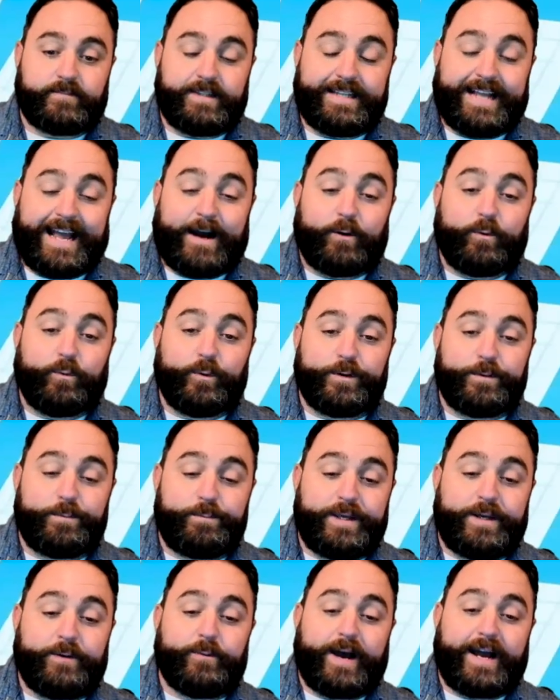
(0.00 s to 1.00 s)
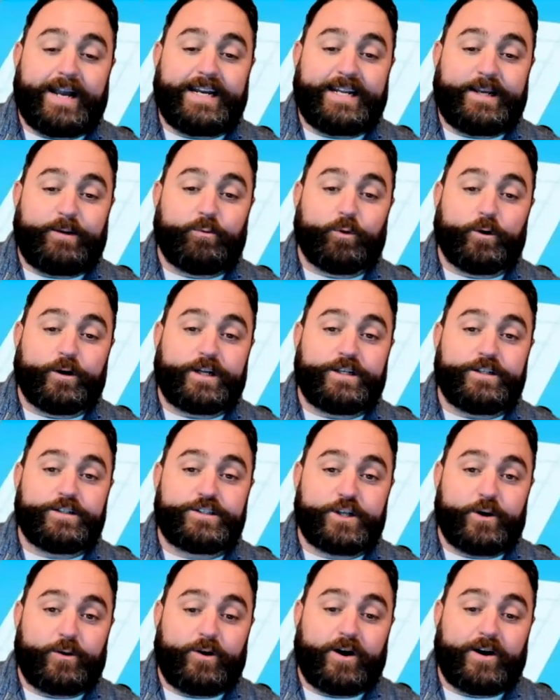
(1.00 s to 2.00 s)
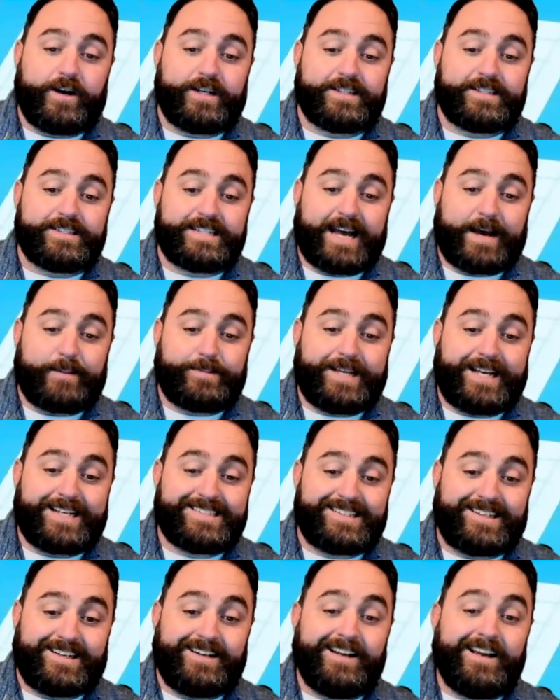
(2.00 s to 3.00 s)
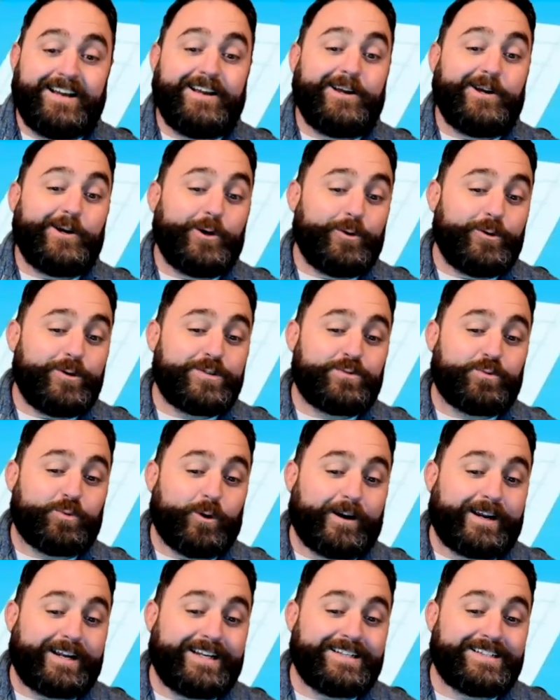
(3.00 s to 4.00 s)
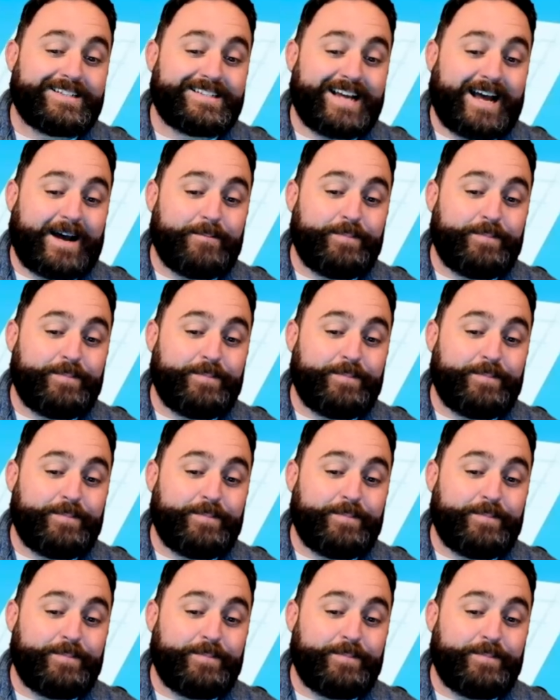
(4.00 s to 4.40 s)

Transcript: Now, with BYD working so hard to stop Tesla, who is working to stop